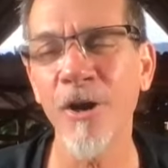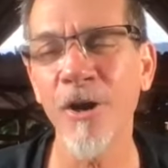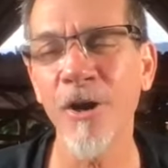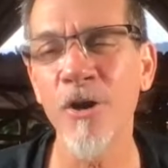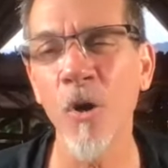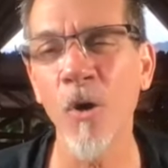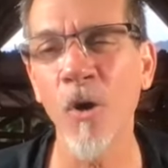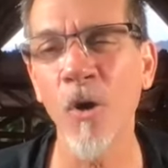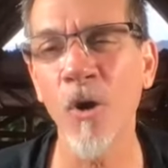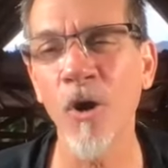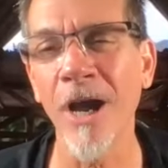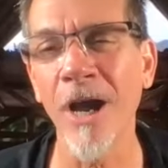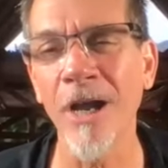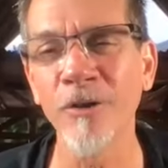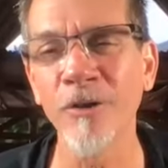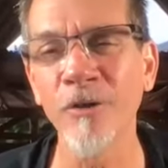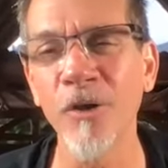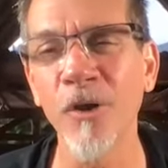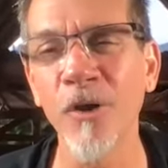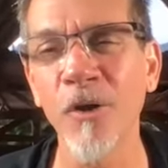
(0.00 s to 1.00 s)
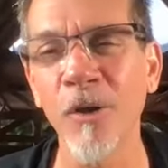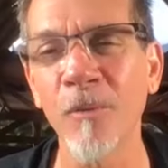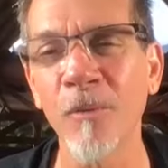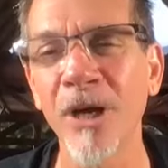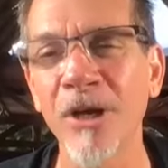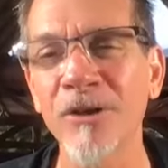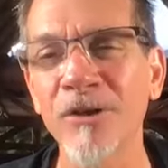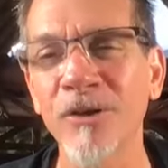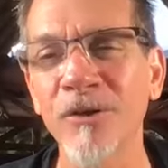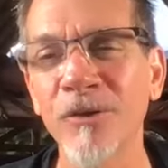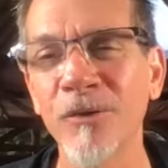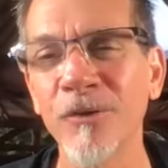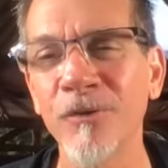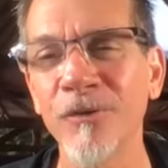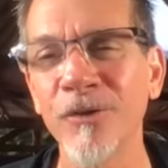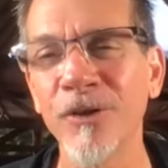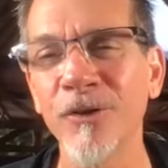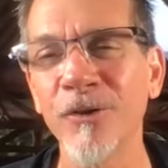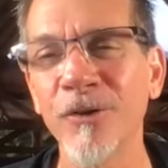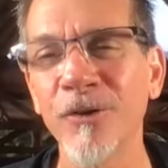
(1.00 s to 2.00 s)
I don't know her. I do know
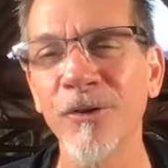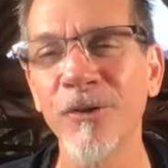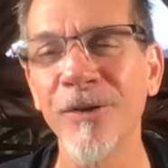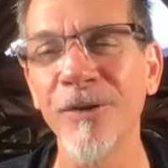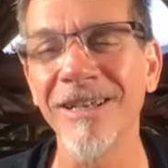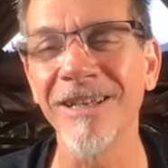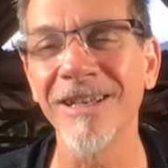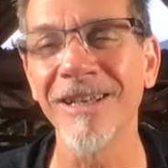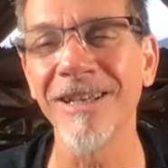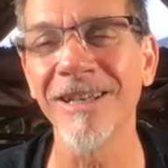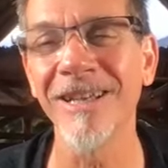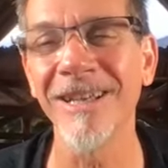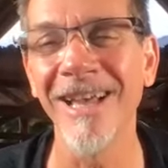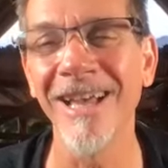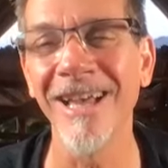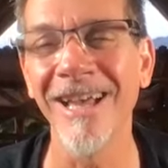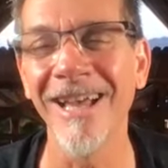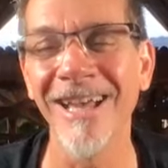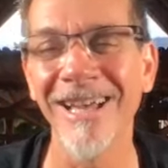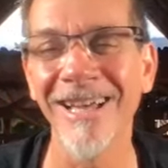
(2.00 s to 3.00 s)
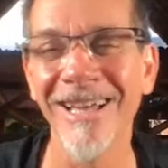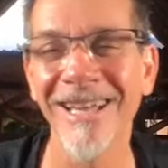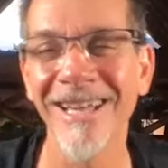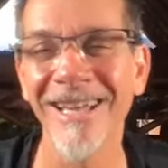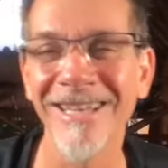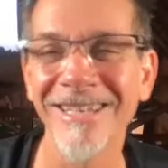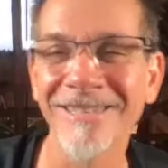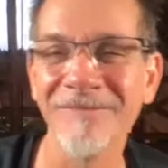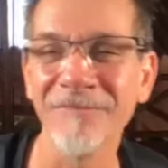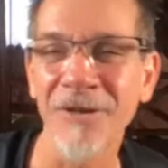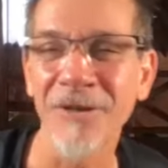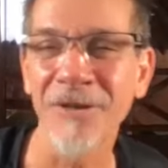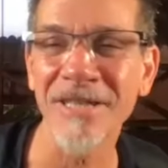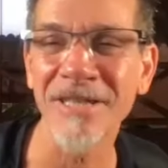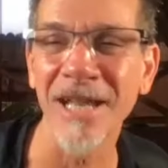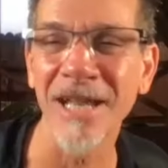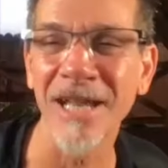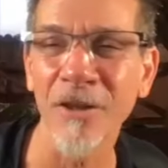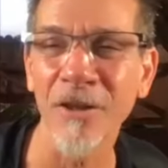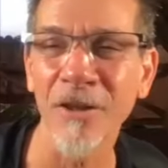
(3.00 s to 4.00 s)
Alberto Villoldo and
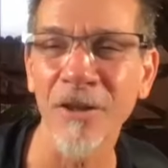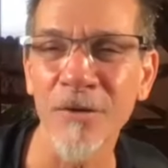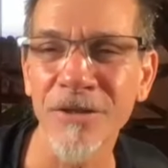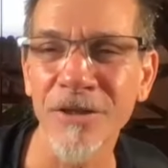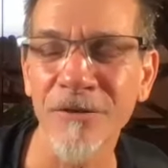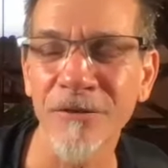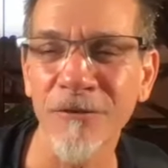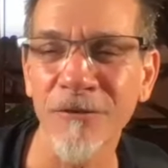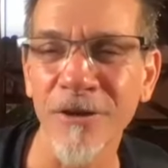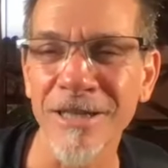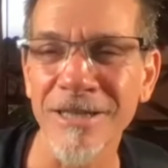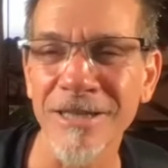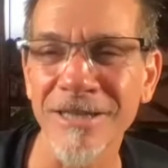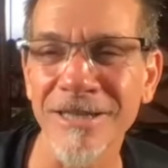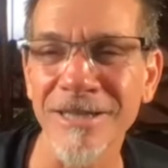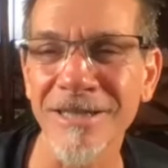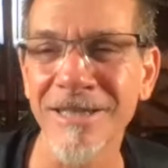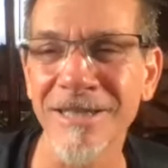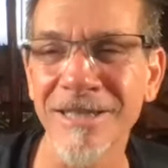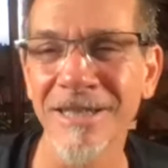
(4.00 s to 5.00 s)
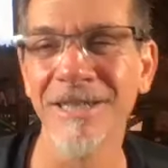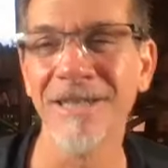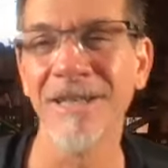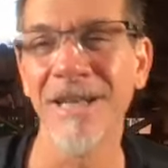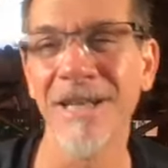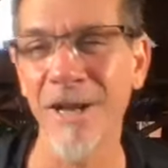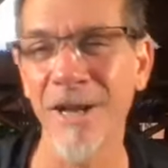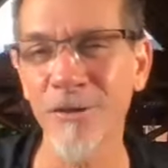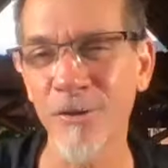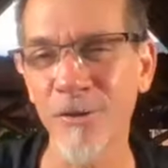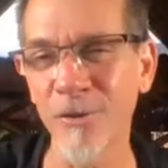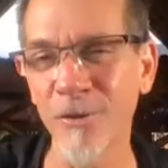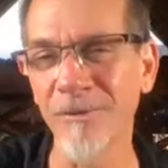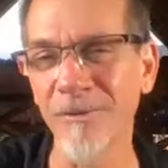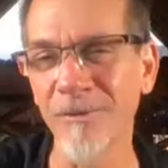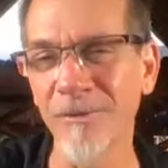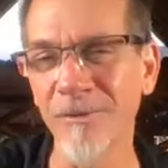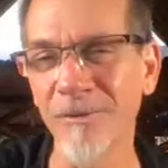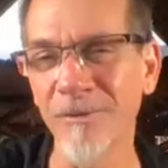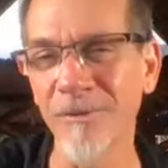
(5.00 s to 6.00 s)
uh, and They're dear friends, and actually
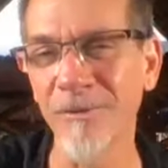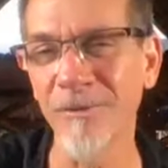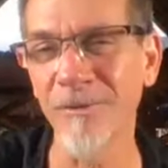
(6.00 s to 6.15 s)
we've,